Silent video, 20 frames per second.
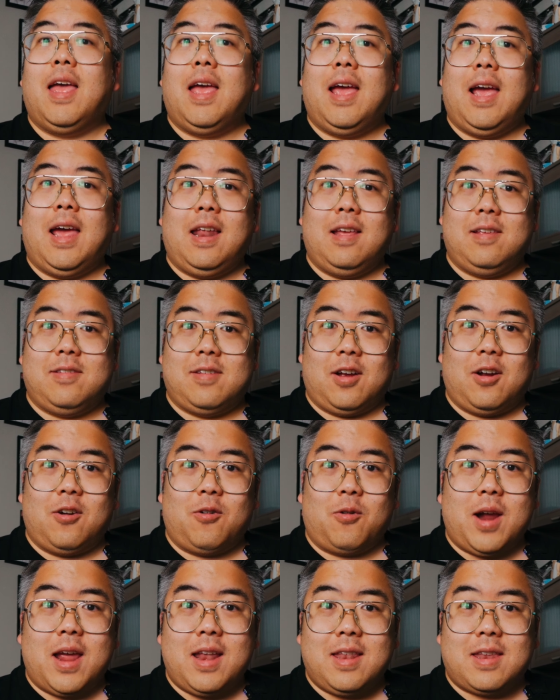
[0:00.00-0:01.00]
It is a
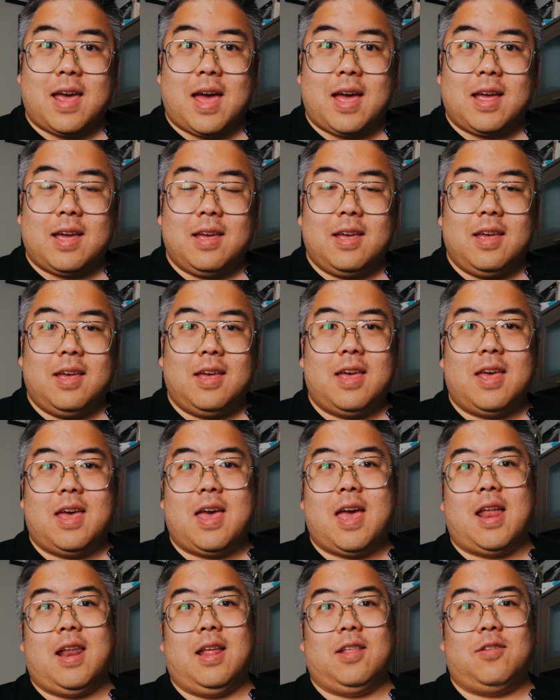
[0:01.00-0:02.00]
great deck,
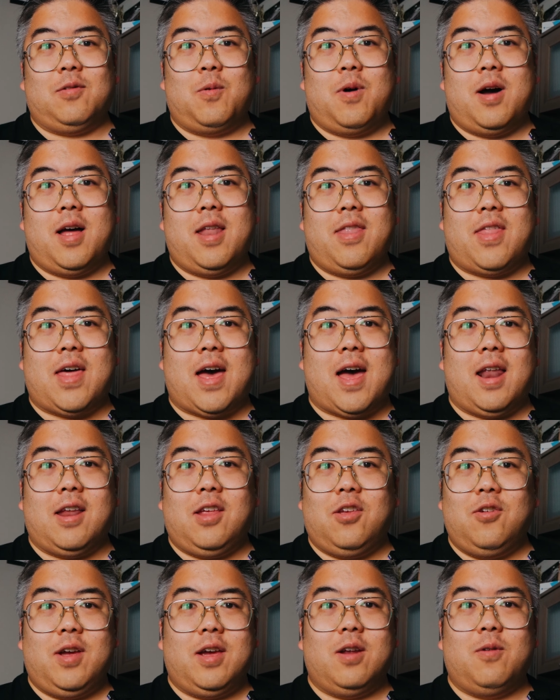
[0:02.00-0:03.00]
and it's one that
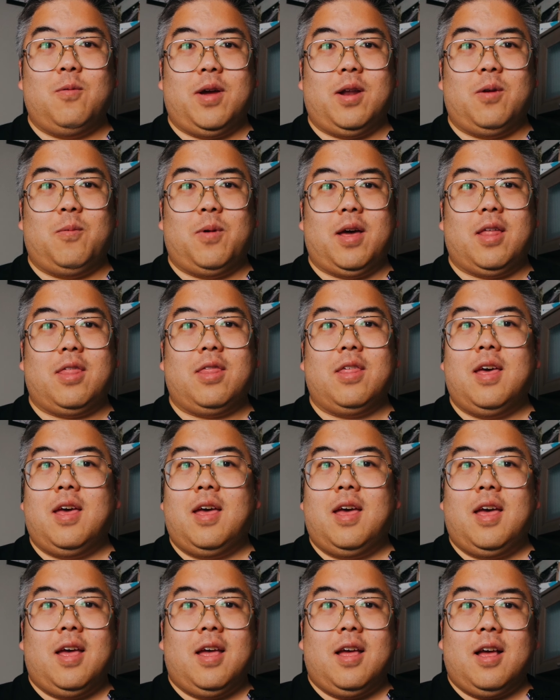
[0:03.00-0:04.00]
you can win with.
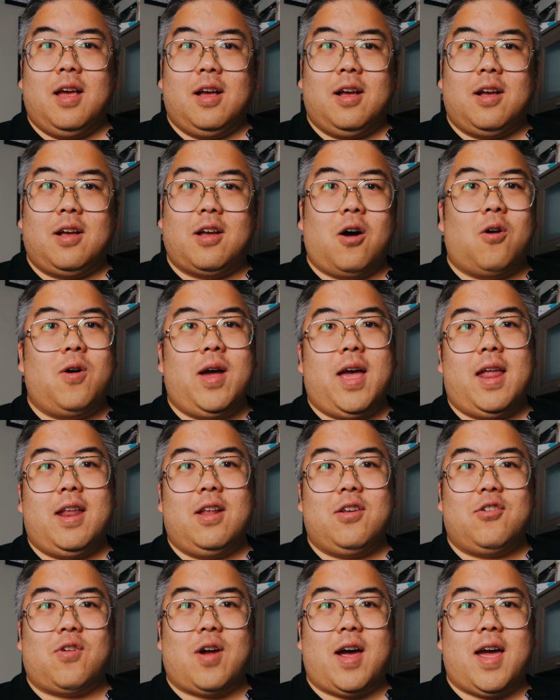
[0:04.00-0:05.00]
Go ahead
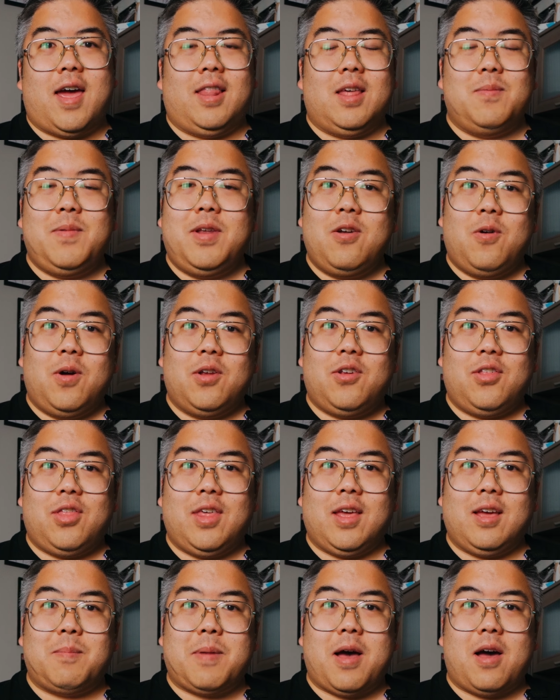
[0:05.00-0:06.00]
and try it. Let me know what you
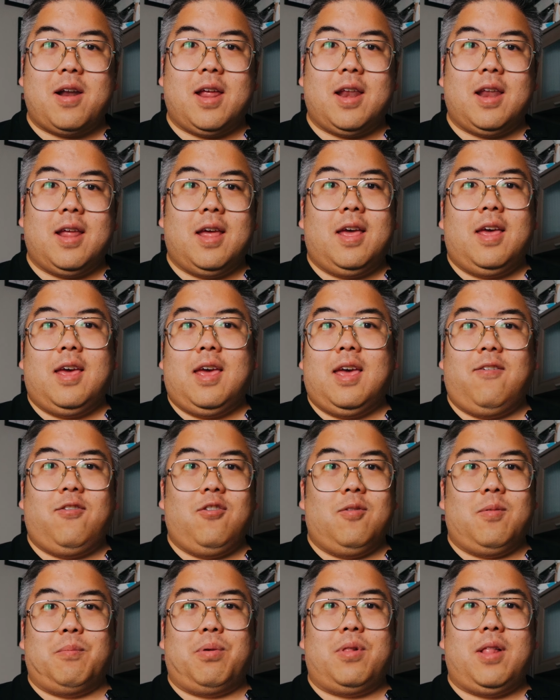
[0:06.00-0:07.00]
think about it. If
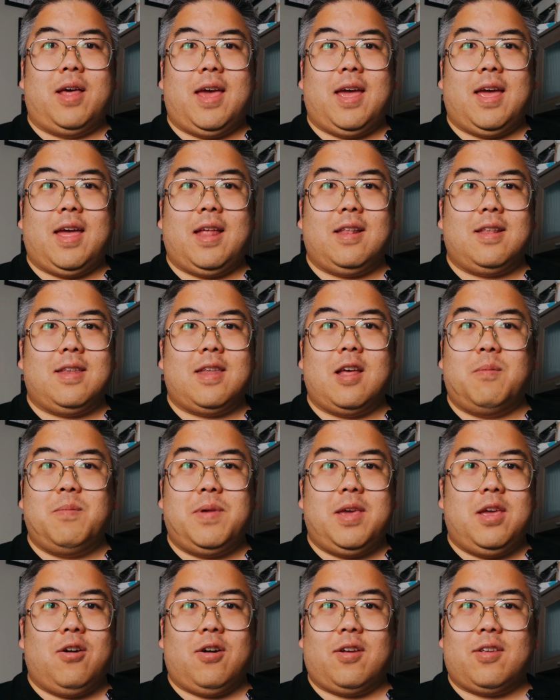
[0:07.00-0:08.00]
you've been playing it, tell
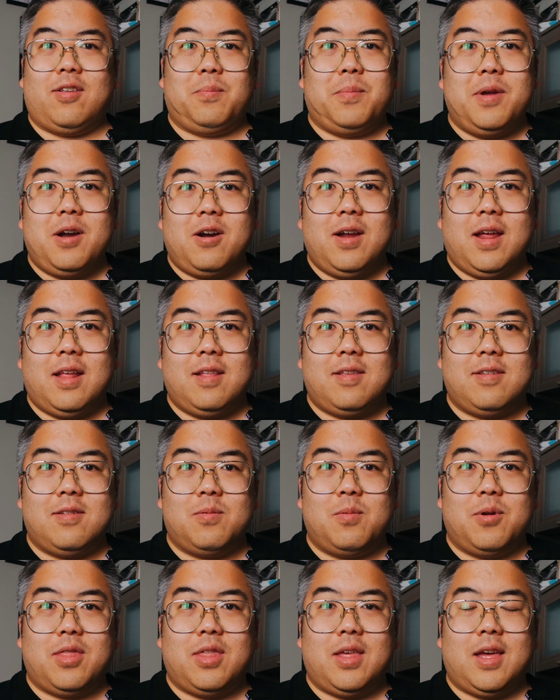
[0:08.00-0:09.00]
me your experiences
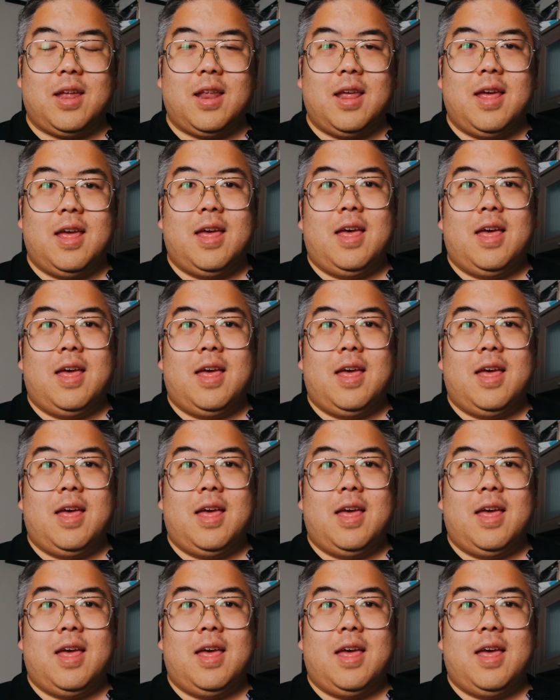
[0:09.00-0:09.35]
with it.